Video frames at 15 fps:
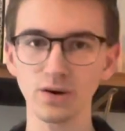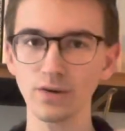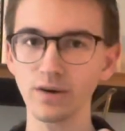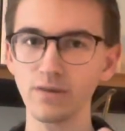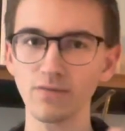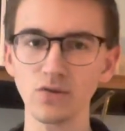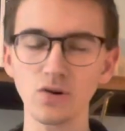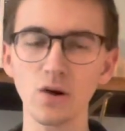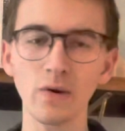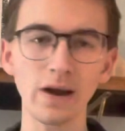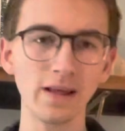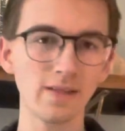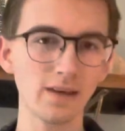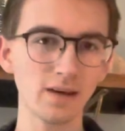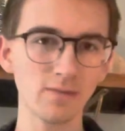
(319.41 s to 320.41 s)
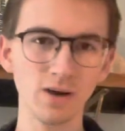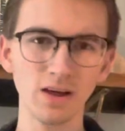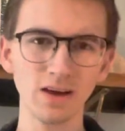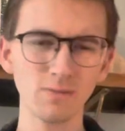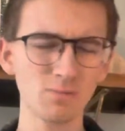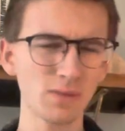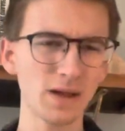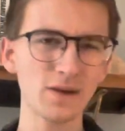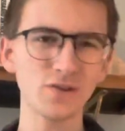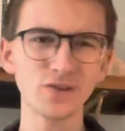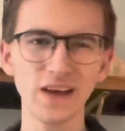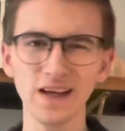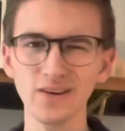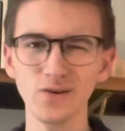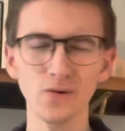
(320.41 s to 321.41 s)
if you know anything about like Plato's
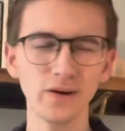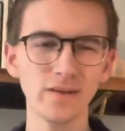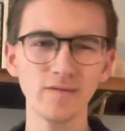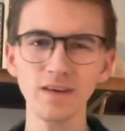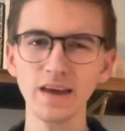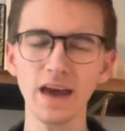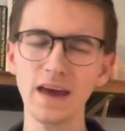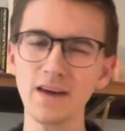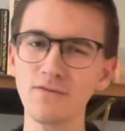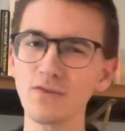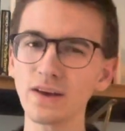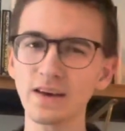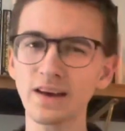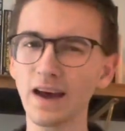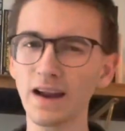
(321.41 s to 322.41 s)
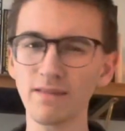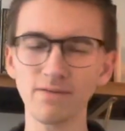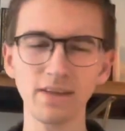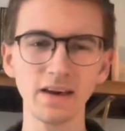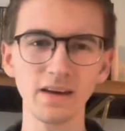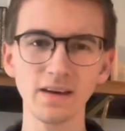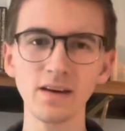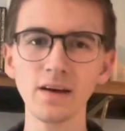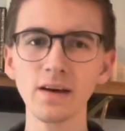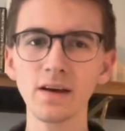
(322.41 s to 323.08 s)
allegory of the cave, we can kind of think